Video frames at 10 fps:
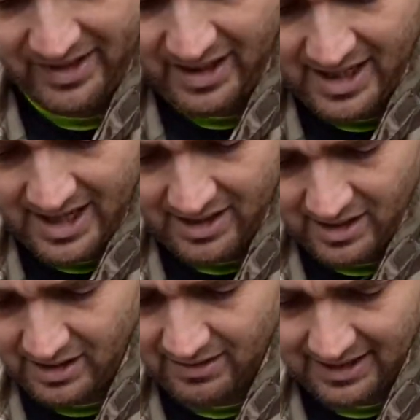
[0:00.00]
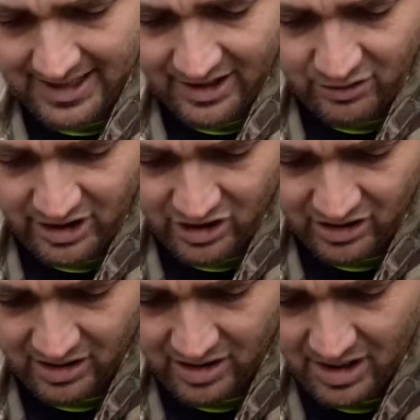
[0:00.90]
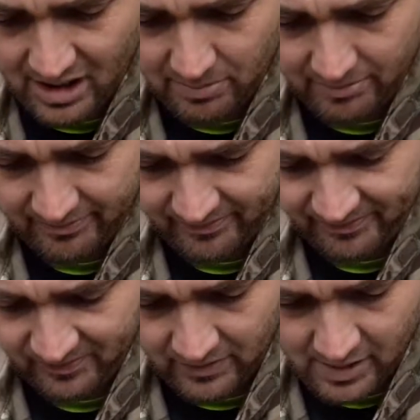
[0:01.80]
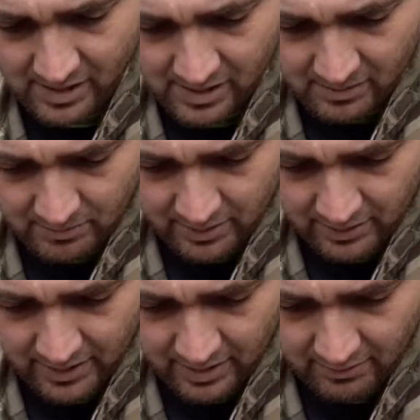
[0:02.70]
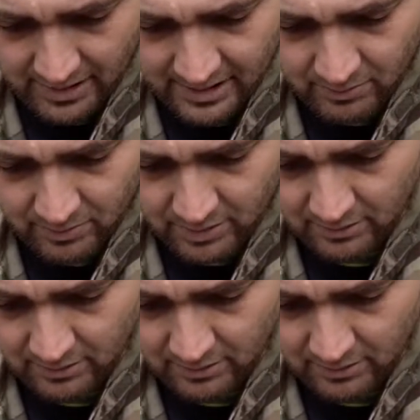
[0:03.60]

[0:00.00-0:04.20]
get your electrician's tape plonk it round